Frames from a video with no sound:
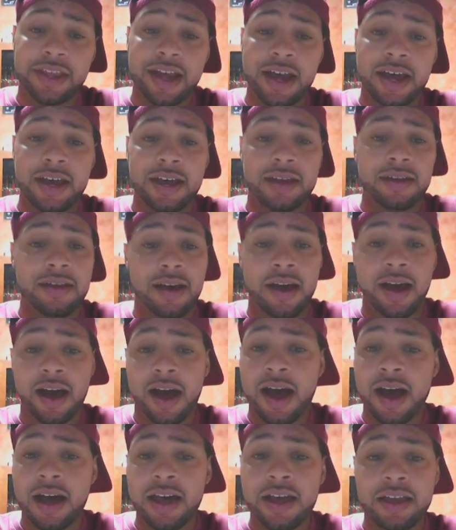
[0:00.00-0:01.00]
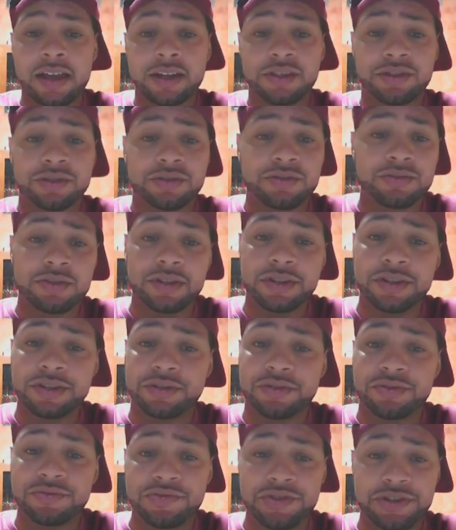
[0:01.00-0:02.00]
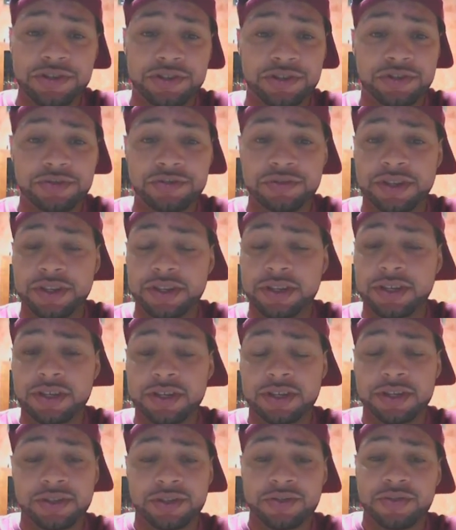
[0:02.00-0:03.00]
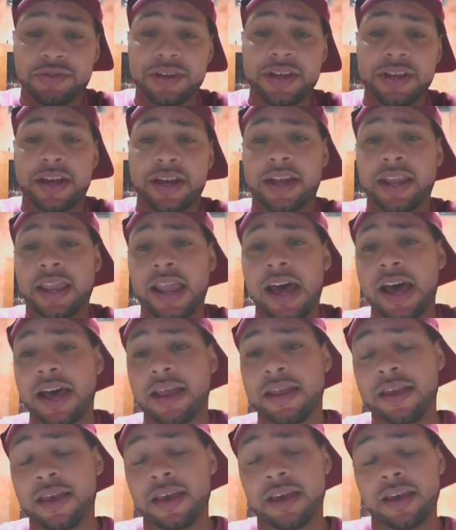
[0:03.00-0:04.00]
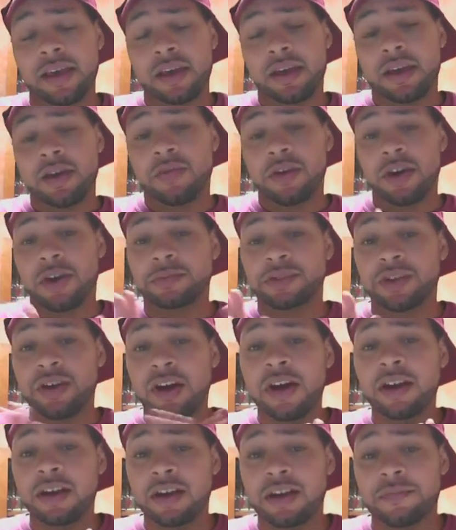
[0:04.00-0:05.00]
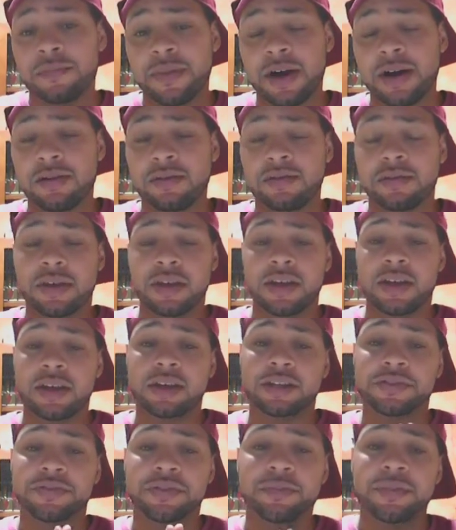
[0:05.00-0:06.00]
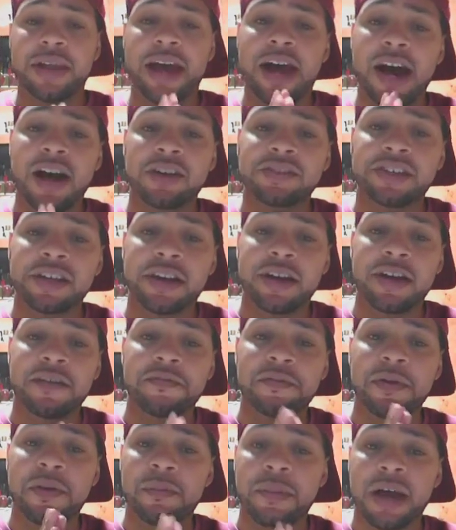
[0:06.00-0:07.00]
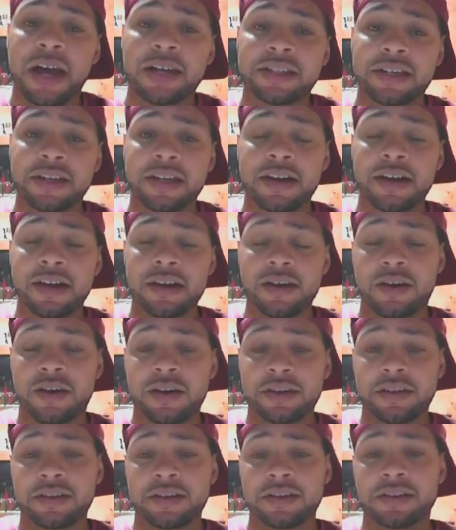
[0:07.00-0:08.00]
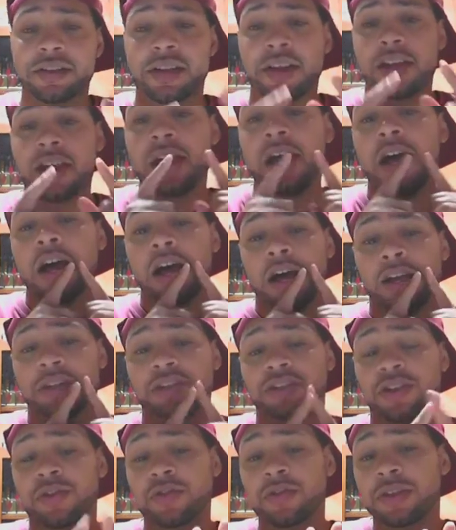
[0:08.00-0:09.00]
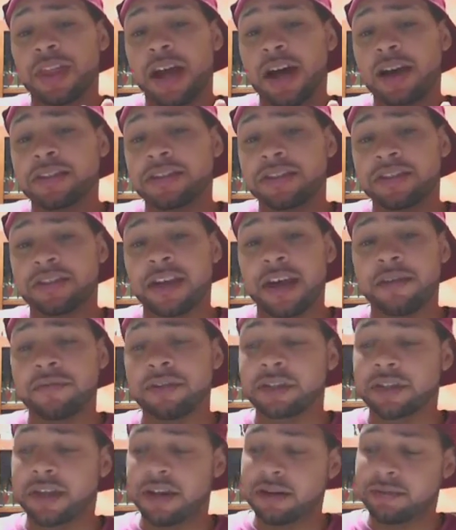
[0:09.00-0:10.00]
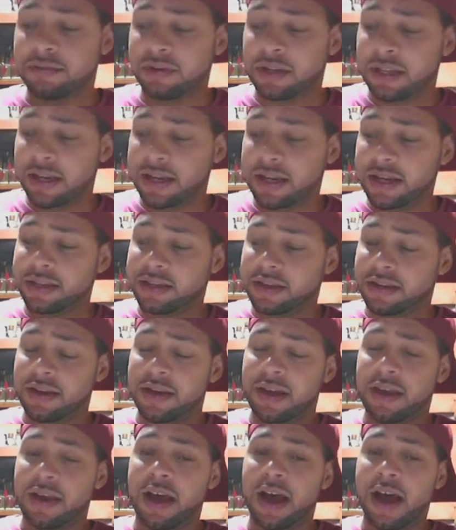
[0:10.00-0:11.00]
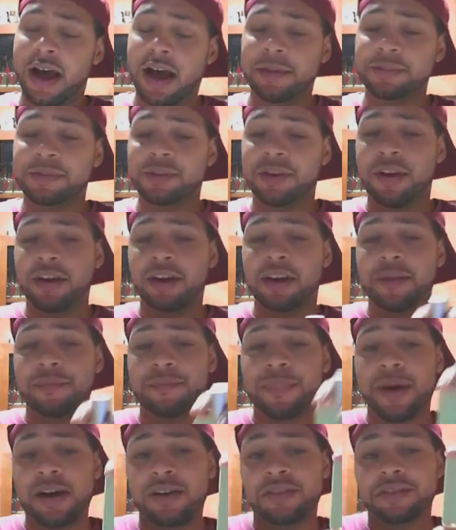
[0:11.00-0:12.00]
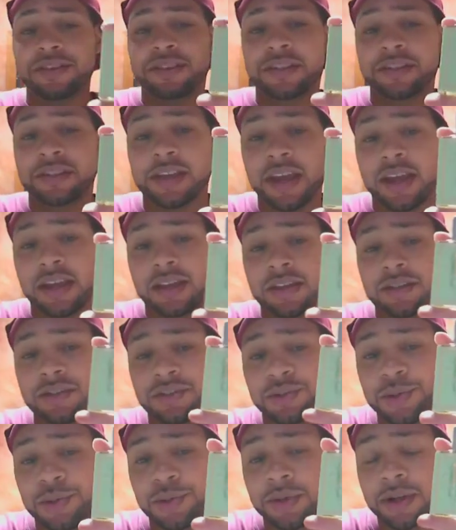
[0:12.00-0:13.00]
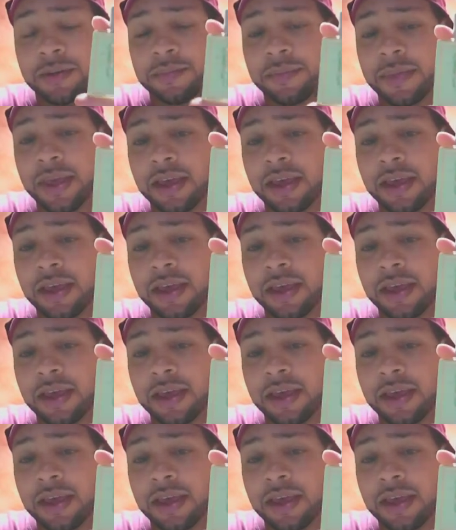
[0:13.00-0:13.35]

that I truly, truly, truly enjoy a lot. What I'm talking about is from the House of Imaginary Authors, a 2017 release. I am talking about Saint Julep.